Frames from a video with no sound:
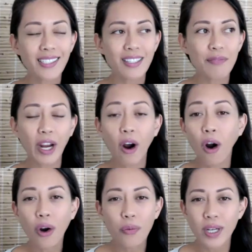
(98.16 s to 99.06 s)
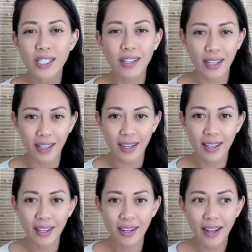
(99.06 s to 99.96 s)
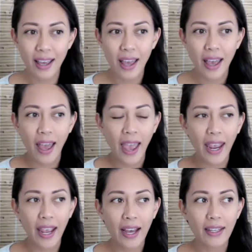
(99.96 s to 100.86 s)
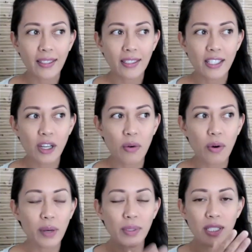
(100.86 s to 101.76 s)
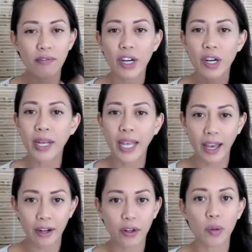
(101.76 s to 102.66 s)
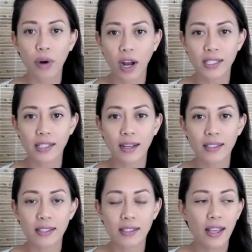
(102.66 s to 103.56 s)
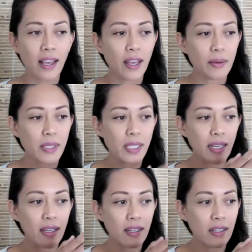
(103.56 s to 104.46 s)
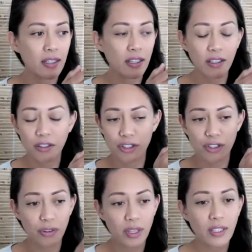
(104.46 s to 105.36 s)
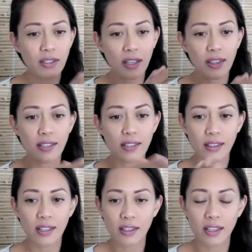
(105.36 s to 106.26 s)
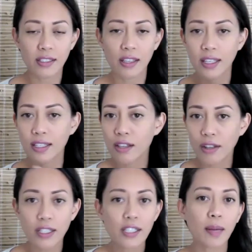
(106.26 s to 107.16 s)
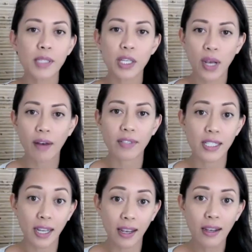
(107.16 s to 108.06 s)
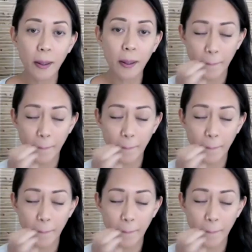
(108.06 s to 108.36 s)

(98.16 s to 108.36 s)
my heart wasn't in it. And so it was a very mechanical process. It was like, you just do this and this and this and this. And these are the steps that you have to take